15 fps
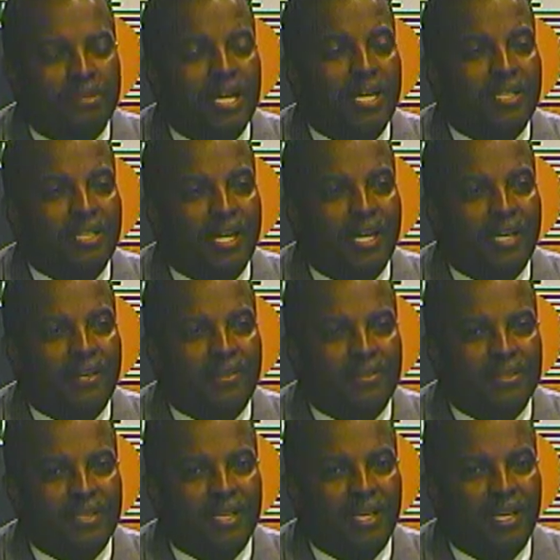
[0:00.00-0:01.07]
10
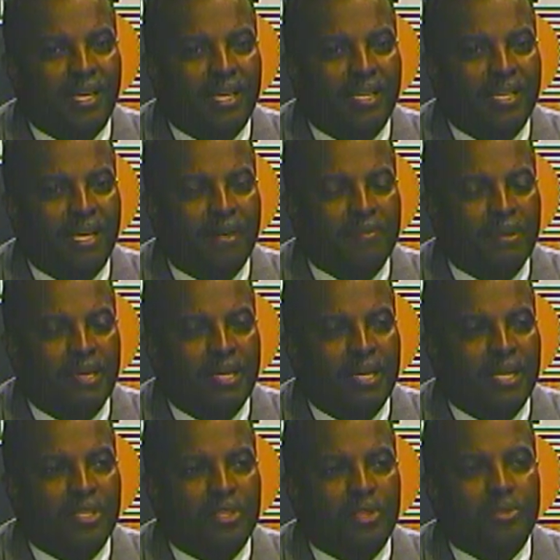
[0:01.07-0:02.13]
years. And
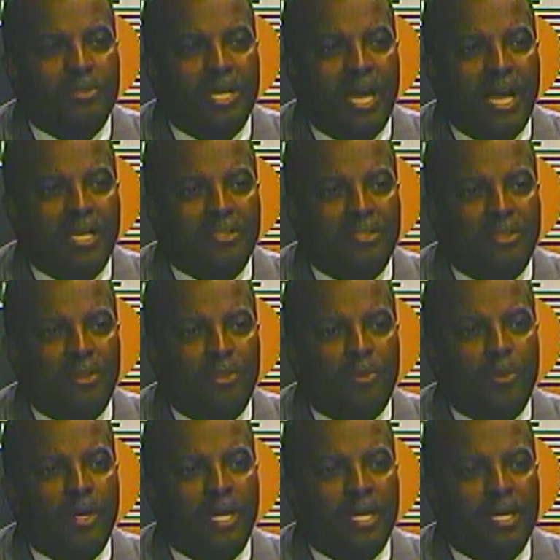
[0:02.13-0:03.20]
in
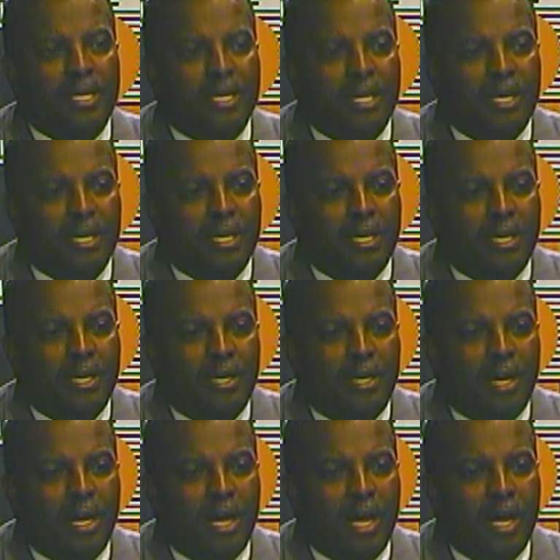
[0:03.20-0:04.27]
2003,
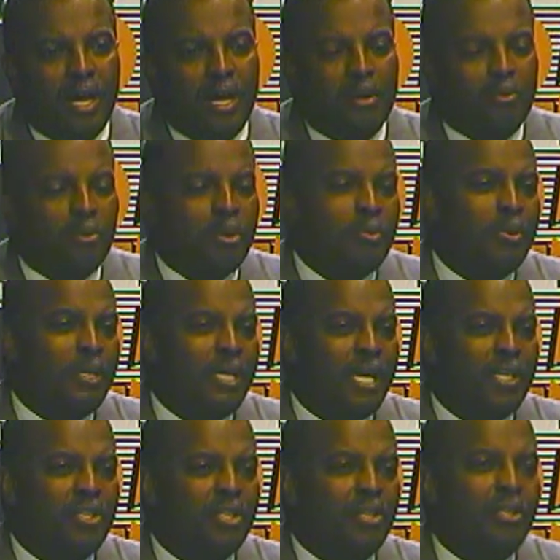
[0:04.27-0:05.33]
we
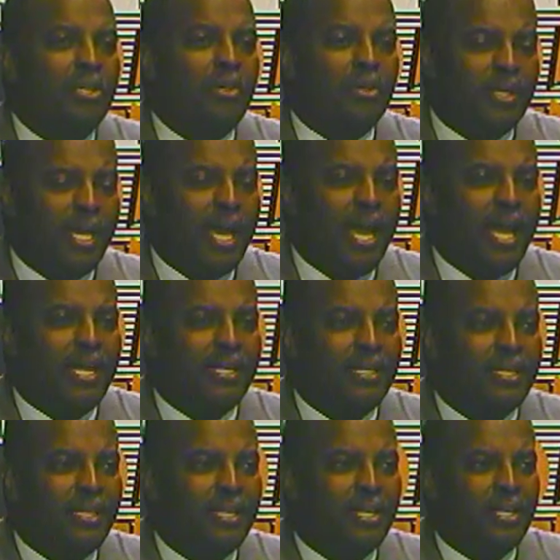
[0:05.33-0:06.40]
began to look at
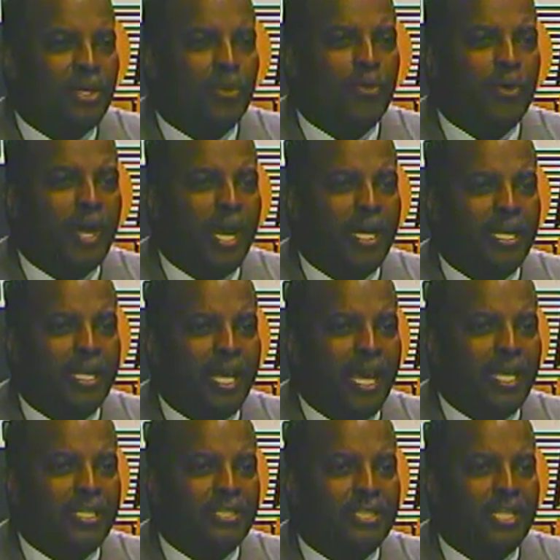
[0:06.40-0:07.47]
creating
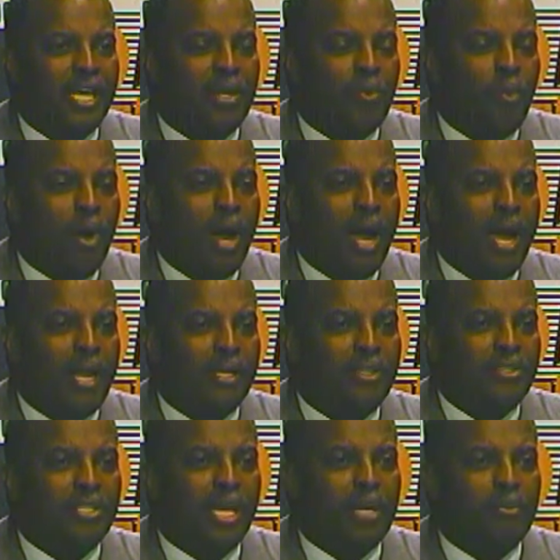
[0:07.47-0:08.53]
a statewide
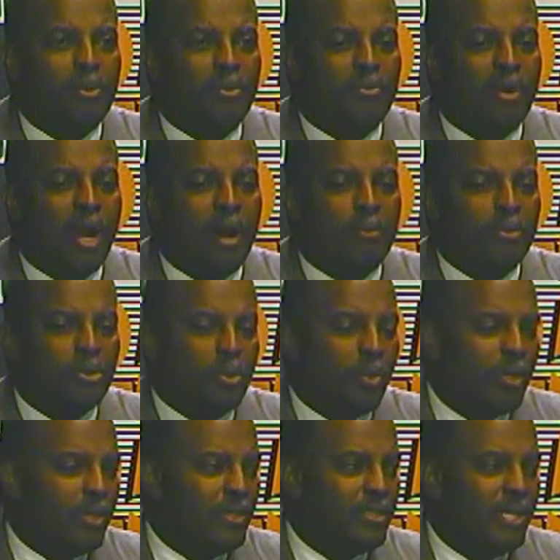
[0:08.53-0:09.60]
Chamber of Commerce
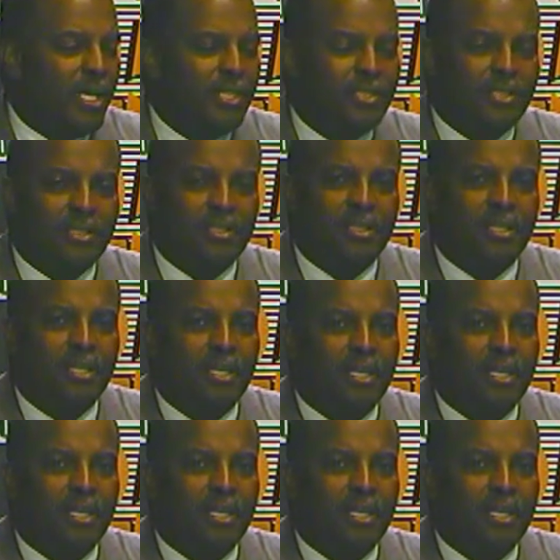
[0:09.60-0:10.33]
organization,